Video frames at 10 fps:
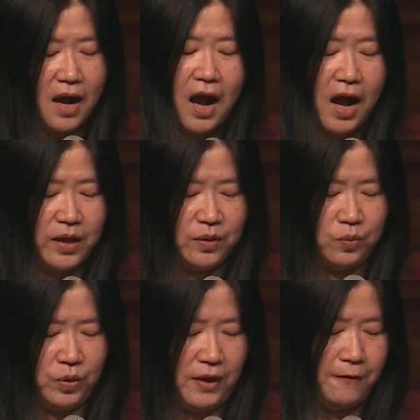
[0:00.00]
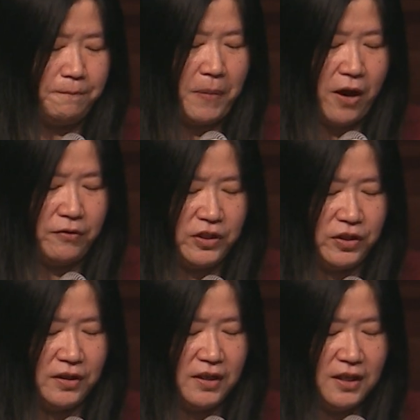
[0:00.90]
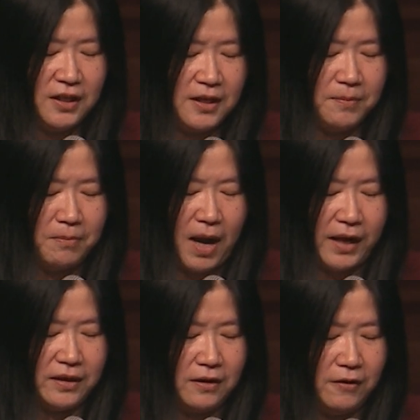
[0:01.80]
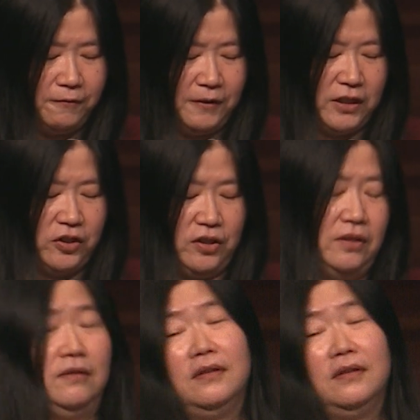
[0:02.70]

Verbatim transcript: I would have perished in my affliction.